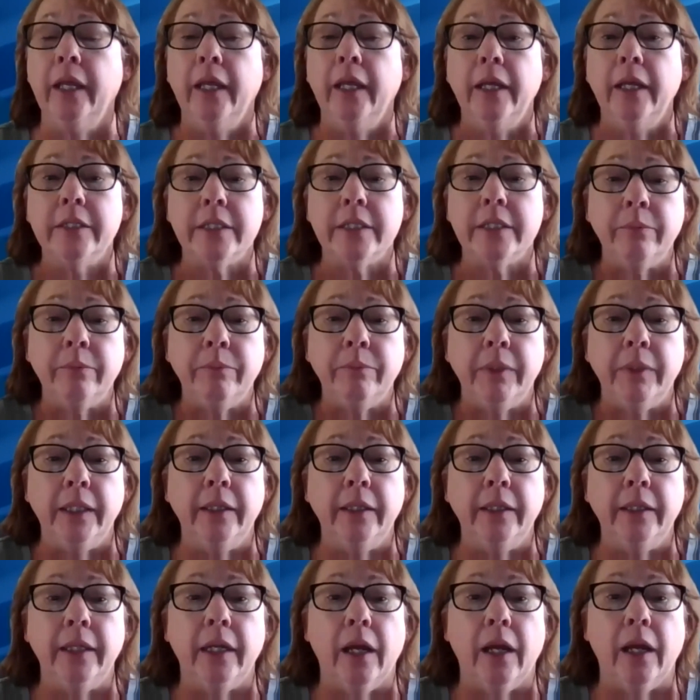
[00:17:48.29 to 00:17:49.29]
Something
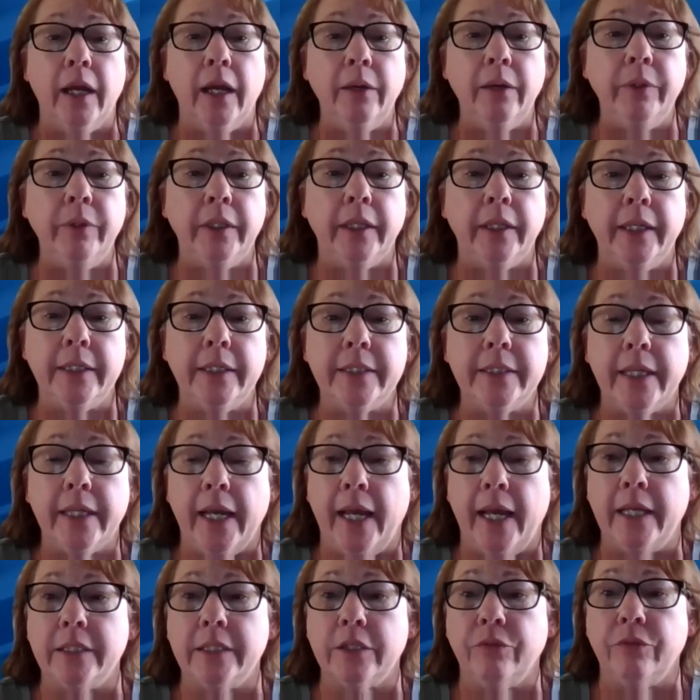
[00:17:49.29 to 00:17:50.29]
that I would like to
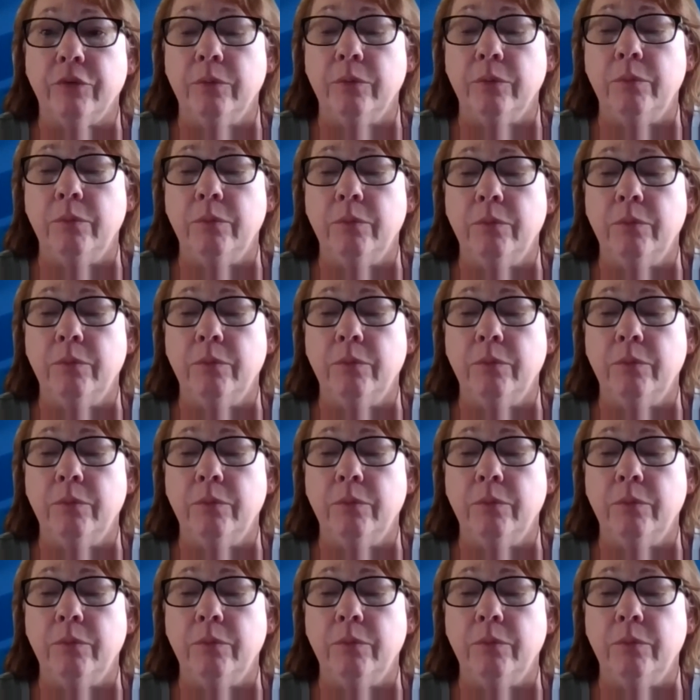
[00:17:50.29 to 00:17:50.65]
ask from